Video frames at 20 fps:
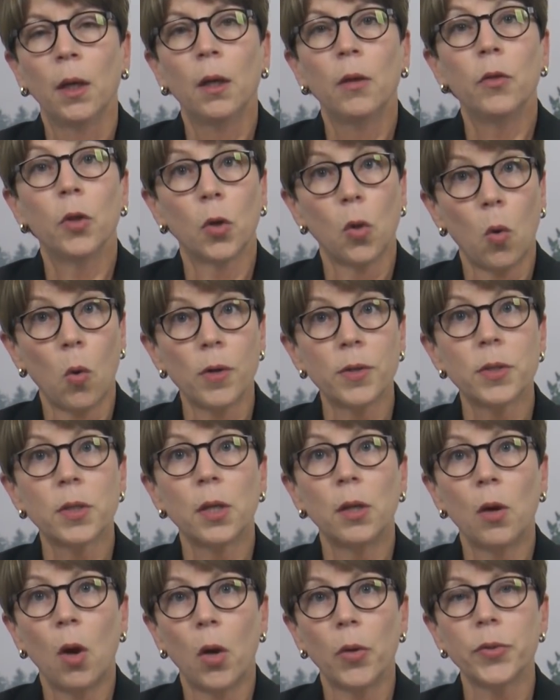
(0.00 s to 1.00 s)
The courts
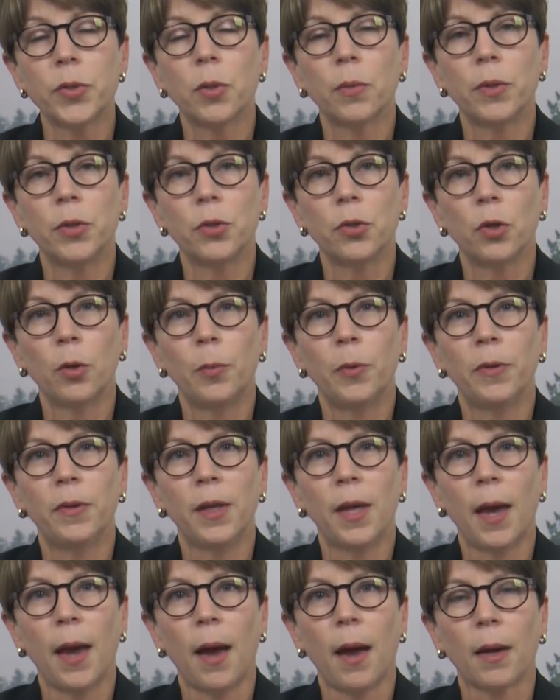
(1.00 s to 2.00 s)
can also interpret
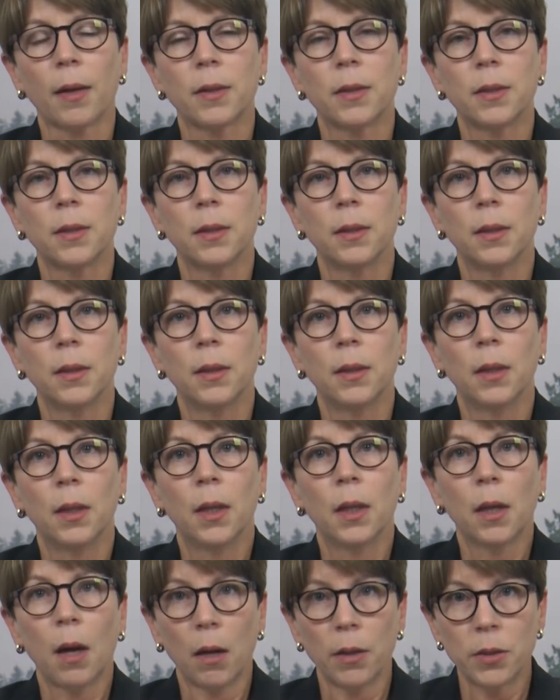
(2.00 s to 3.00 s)
the Act.
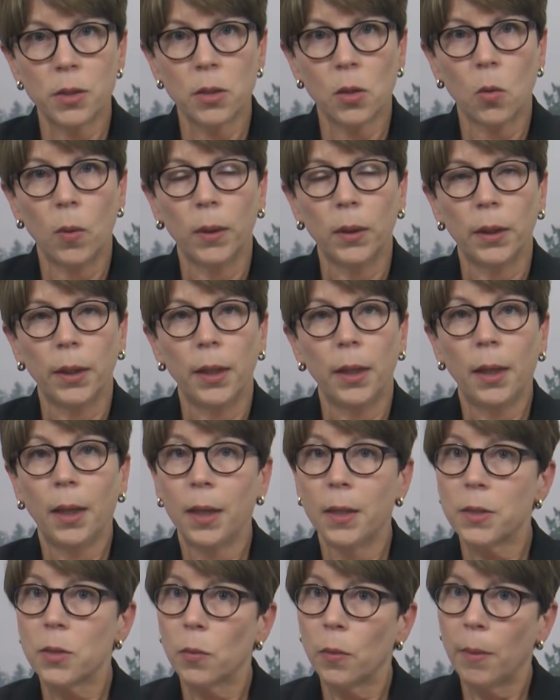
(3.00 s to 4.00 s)
Consequently, and
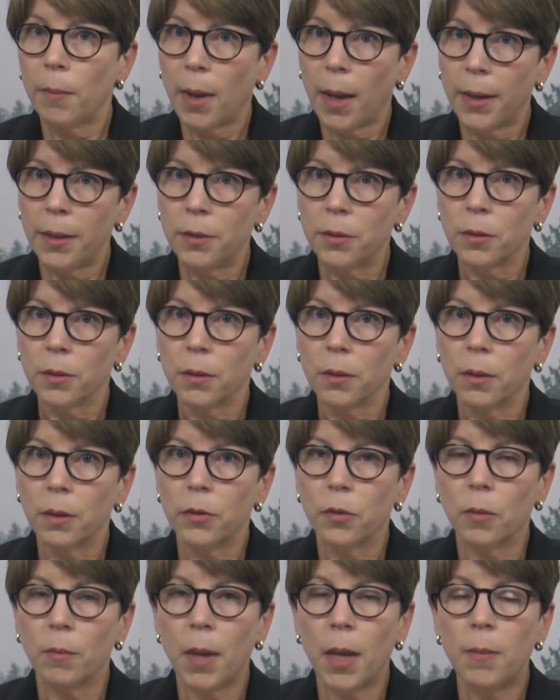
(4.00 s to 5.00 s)
as a reminder,
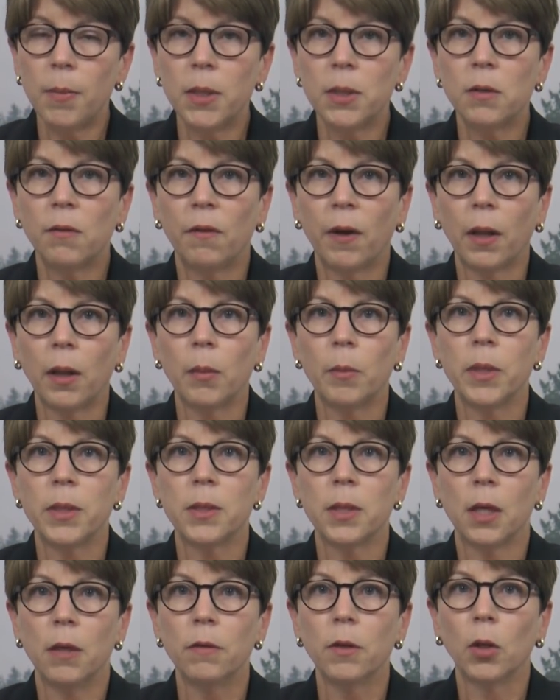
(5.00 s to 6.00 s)
there may be
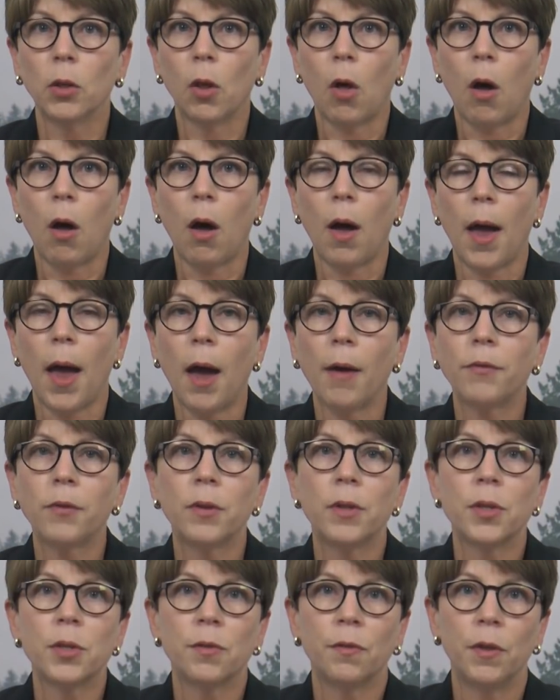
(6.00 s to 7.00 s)
developments in the law
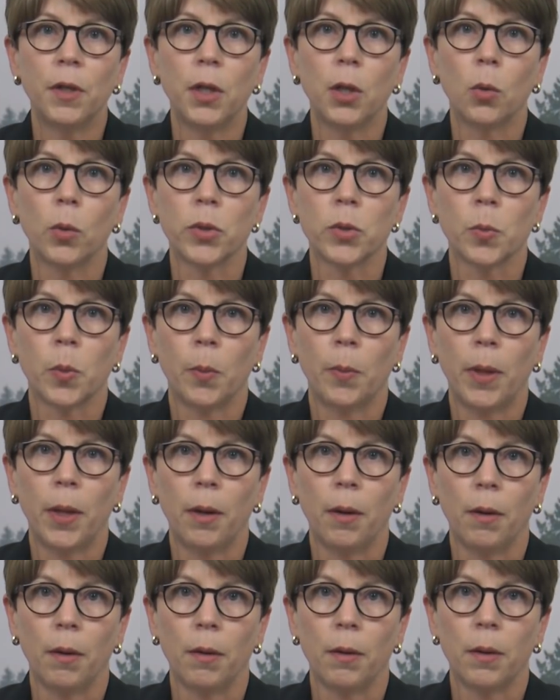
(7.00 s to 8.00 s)
after this video is
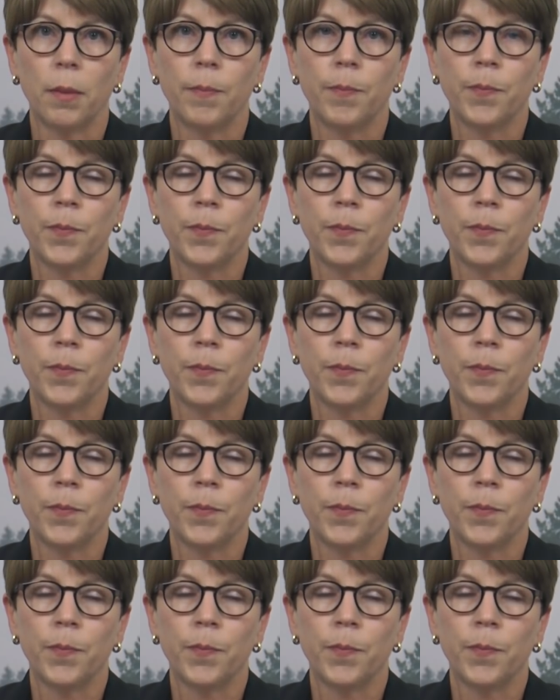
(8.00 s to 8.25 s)
prepared.